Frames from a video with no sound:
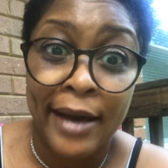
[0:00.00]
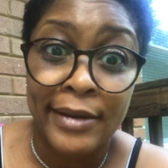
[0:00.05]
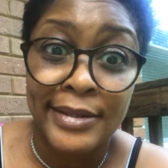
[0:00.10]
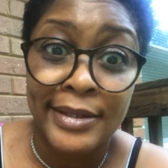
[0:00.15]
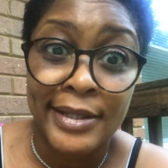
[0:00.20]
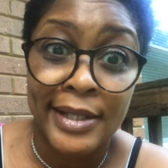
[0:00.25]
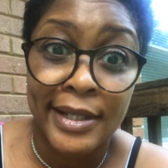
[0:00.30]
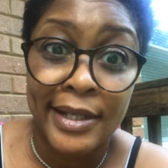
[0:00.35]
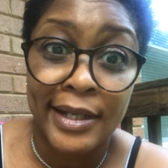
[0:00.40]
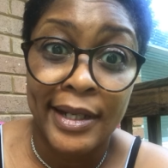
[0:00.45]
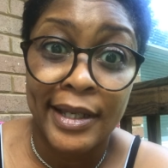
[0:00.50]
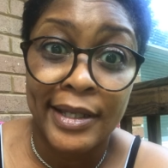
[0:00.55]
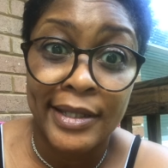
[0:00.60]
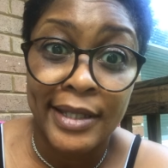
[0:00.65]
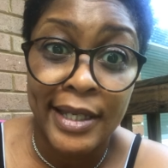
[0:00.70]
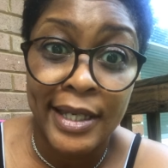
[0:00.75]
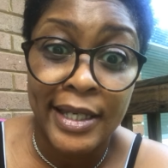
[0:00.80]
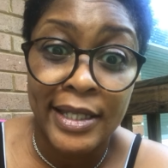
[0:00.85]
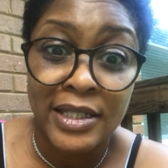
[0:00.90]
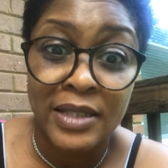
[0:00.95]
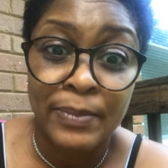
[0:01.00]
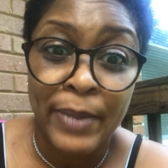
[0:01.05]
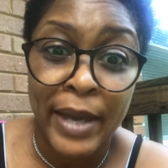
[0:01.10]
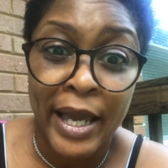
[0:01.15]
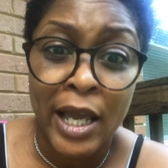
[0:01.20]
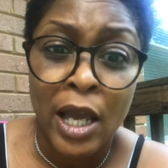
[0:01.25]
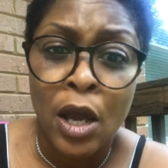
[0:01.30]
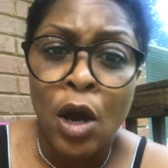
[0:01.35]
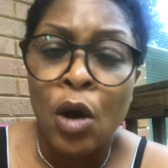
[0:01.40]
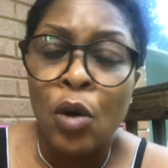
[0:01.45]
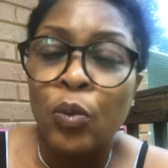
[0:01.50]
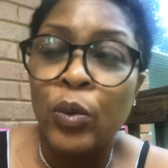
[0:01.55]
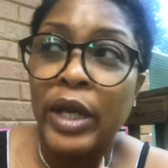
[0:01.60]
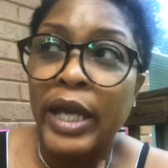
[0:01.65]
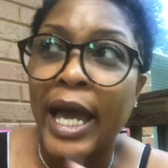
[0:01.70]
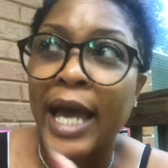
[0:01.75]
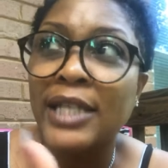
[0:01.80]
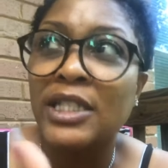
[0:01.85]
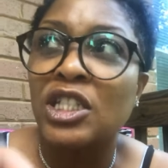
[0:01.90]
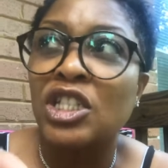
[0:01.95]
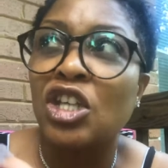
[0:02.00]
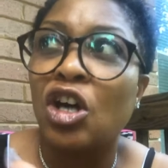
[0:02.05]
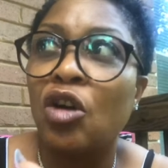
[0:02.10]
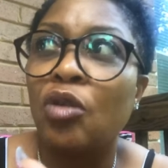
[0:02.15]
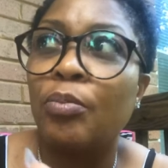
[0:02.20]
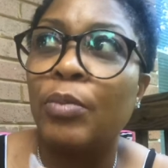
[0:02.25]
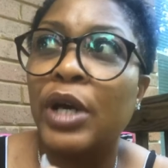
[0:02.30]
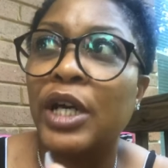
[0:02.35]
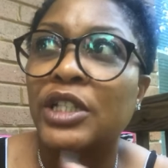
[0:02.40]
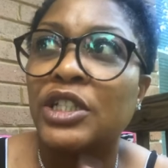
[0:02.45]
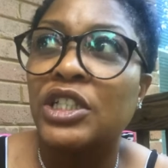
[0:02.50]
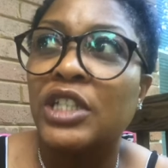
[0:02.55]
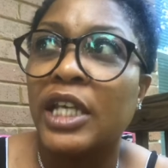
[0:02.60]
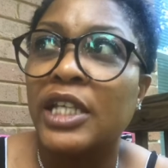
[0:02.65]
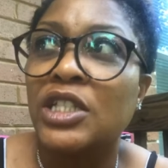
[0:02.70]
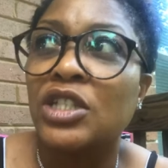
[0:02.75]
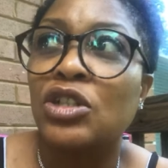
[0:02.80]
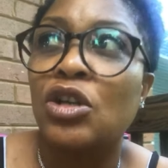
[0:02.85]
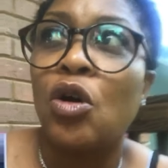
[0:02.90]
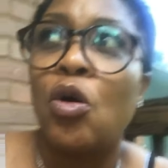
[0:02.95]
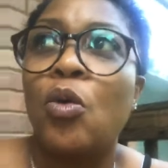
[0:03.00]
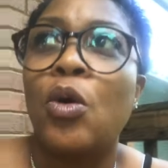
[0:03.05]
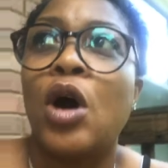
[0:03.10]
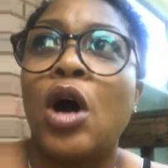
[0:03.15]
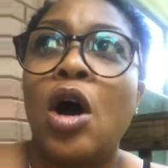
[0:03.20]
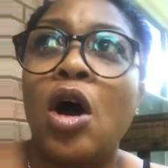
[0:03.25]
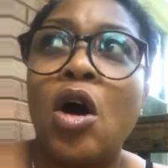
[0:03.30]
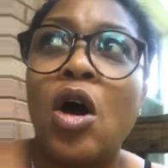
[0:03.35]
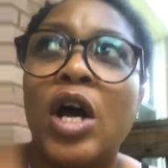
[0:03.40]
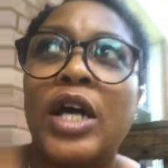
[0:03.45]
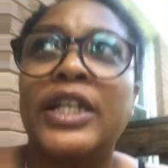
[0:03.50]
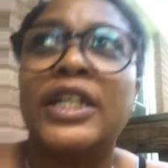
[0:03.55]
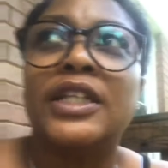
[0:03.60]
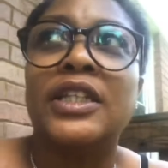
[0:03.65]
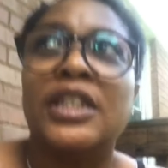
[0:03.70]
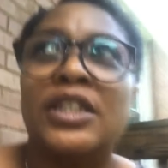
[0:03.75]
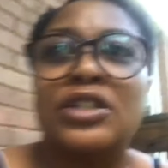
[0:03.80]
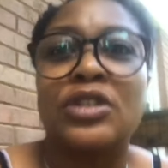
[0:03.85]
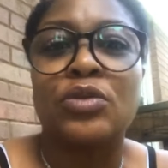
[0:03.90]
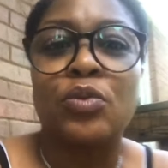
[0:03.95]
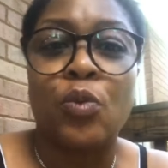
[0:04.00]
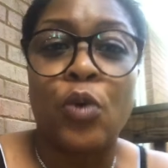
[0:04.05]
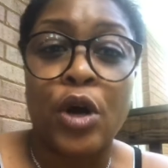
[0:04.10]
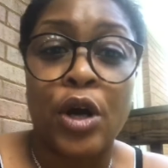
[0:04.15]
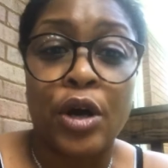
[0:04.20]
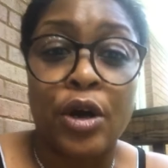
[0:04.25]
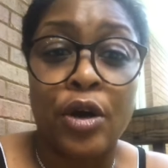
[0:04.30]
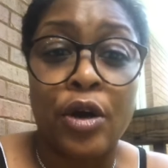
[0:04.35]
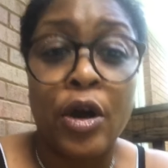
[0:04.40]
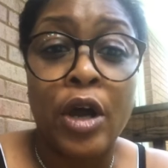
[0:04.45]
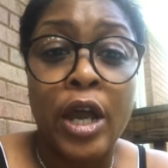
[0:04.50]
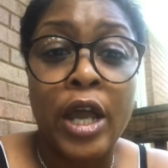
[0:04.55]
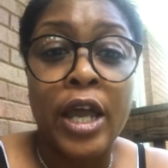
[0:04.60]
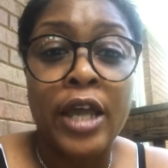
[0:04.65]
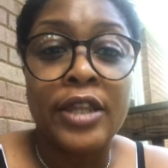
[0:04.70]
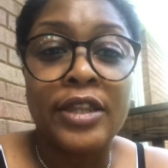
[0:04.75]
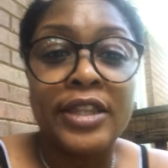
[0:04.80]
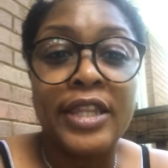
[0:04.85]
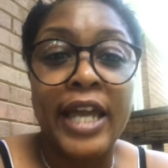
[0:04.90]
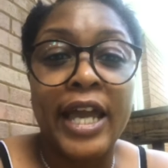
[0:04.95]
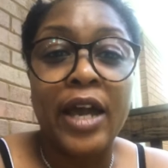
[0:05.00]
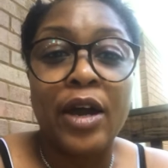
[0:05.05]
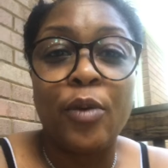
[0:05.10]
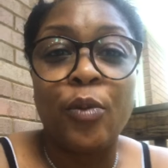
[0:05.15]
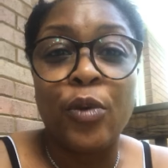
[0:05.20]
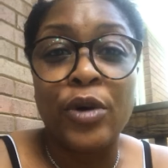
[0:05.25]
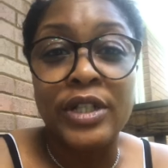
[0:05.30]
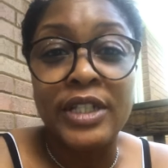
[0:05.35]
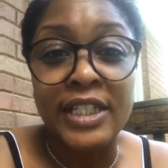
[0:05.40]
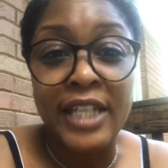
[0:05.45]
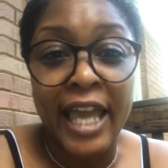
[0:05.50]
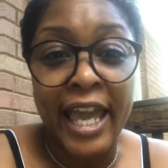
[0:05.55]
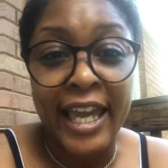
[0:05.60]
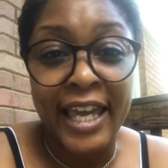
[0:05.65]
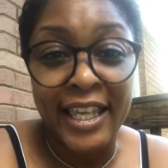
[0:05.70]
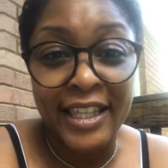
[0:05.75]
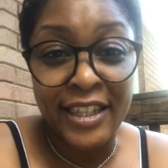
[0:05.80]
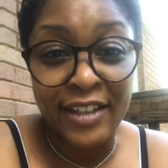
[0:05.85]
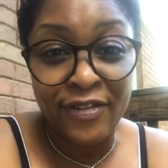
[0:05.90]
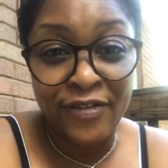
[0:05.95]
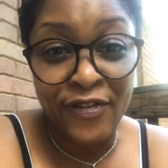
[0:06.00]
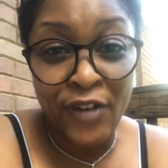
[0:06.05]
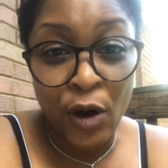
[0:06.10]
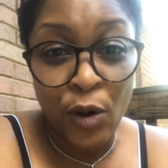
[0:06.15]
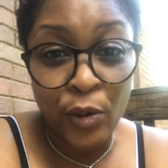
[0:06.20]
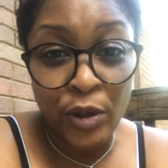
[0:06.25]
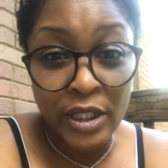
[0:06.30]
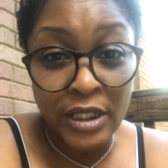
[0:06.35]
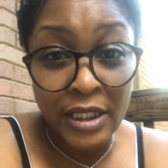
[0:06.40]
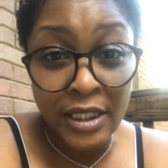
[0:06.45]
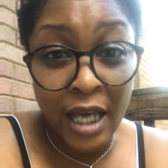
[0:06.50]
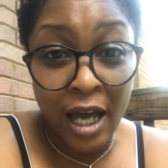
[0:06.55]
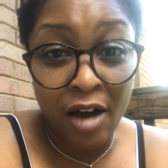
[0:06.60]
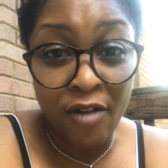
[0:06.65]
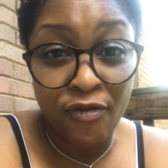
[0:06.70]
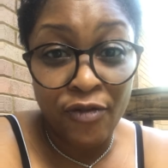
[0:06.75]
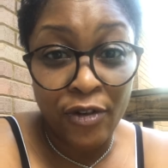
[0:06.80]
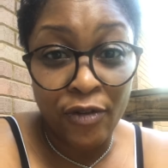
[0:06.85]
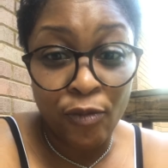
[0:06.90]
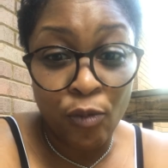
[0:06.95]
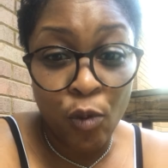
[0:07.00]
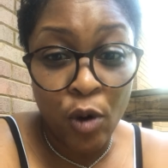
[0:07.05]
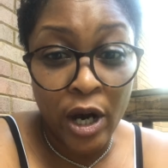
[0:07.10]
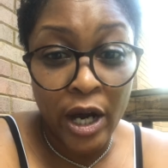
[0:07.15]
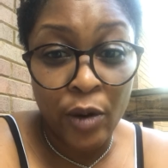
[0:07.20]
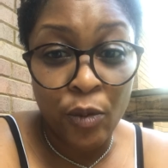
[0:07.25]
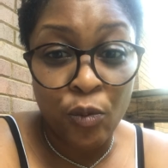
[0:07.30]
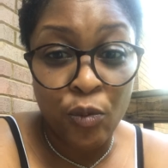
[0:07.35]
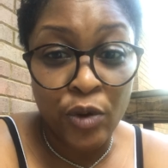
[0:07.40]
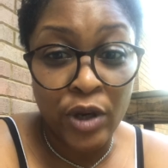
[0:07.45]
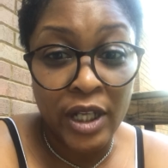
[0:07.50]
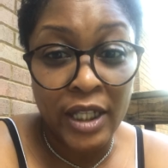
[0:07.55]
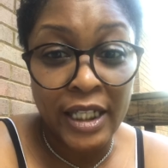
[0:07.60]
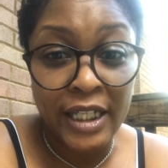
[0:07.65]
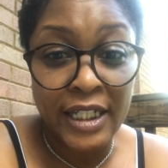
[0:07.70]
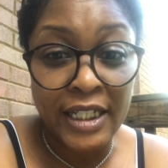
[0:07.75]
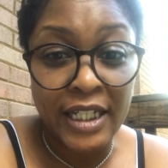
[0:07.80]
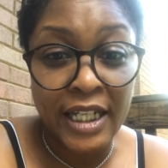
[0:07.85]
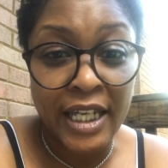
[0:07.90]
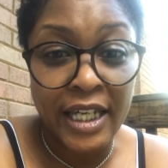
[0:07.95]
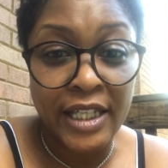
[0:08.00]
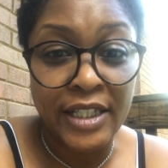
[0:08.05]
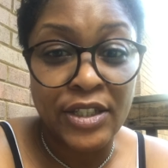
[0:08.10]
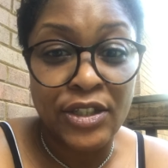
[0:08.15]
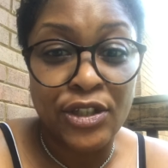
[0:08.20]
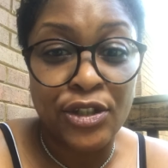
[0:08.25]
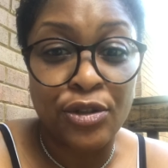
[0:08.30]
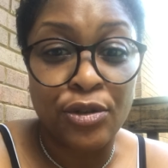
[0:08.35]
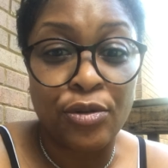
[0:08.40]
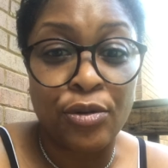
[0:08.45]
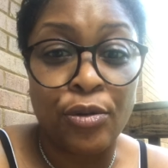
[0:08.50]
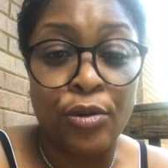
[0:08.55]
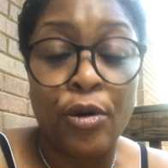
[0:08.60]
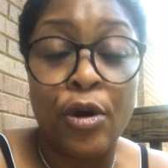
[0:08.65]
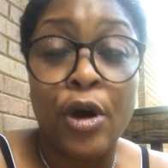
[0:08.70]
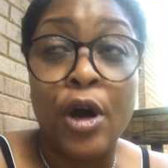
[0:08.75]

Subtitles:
sending the kids back. We got so much that's going on in this world that we're taking the focus off of what really needs to,